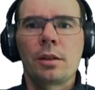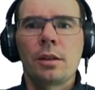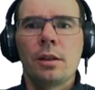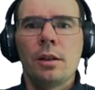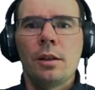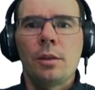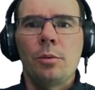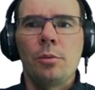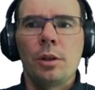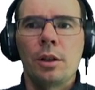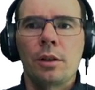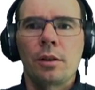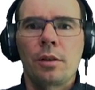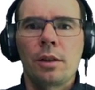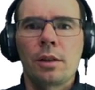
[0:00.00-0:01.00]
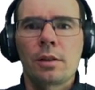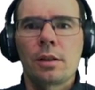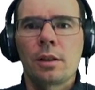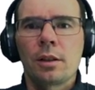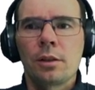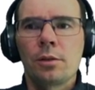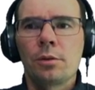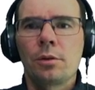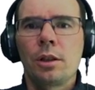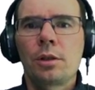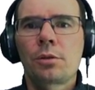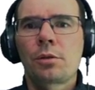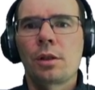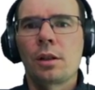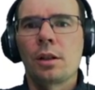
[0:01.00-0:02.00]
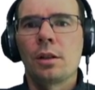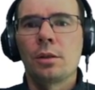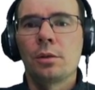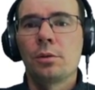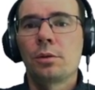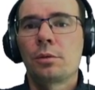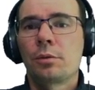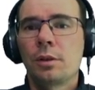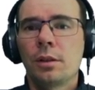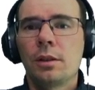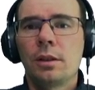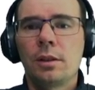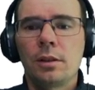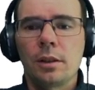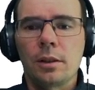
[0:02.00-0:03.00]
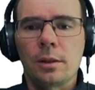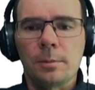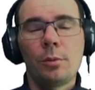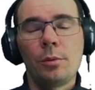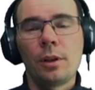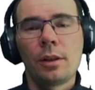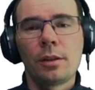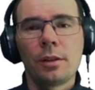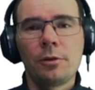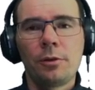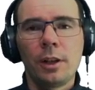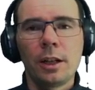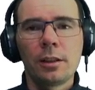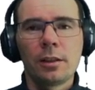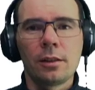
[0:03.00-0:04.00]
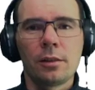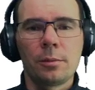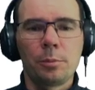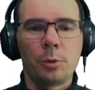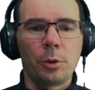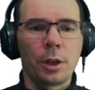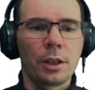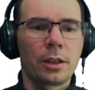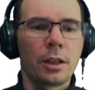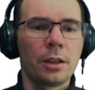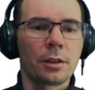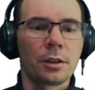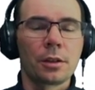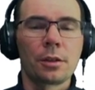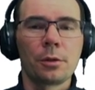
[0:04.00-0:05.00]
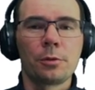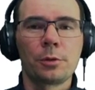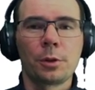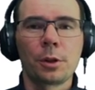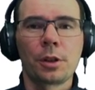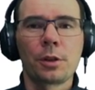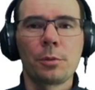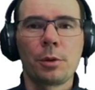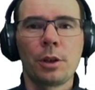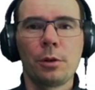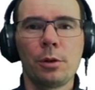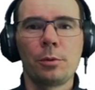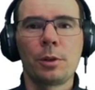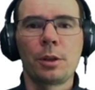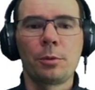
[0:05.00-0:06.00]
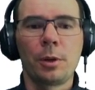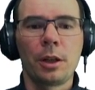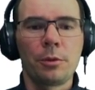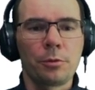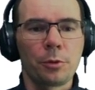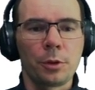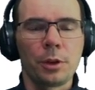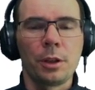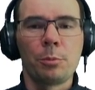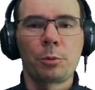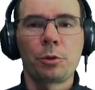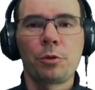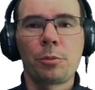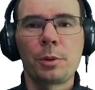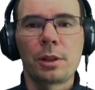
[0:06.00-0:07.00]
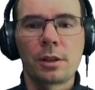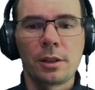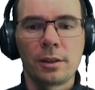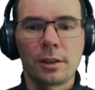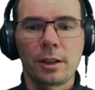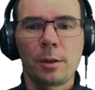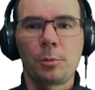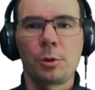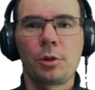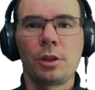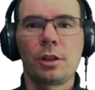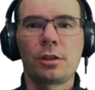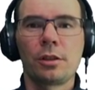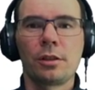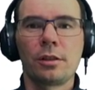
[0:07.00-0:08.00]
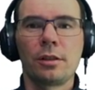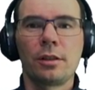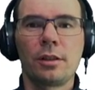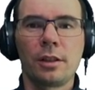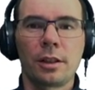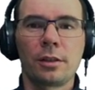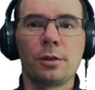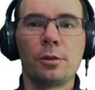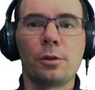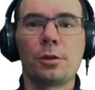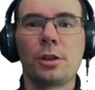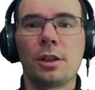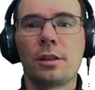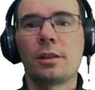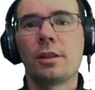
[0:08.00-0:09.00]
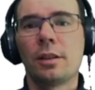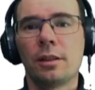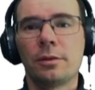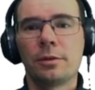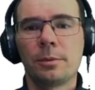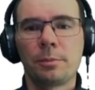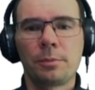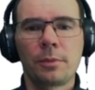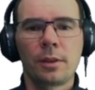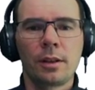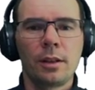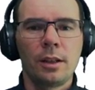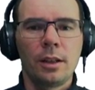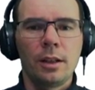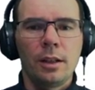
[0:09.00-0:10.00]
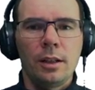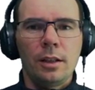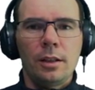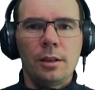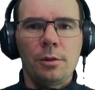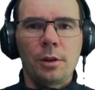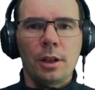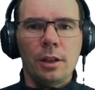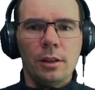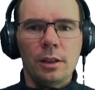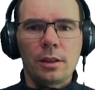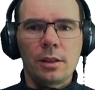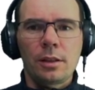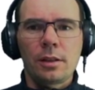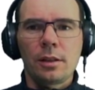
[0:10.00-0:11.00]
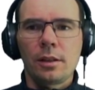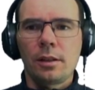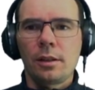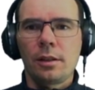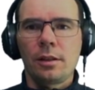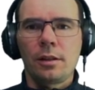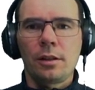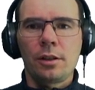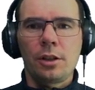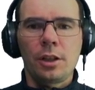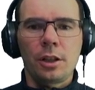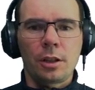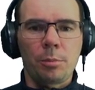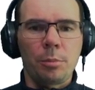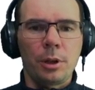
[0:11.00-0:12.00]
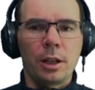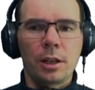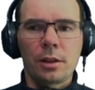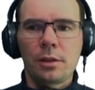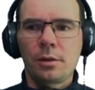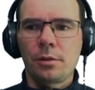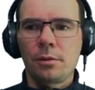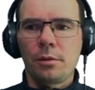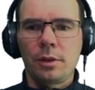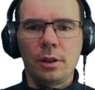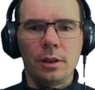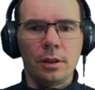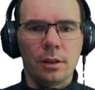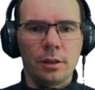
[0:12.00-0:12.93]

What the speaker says: where things are not interesting or not realistic. Well, and the final point here is, of course, we always wait for the improvements in the computational technology itself. Okay, let's check back to the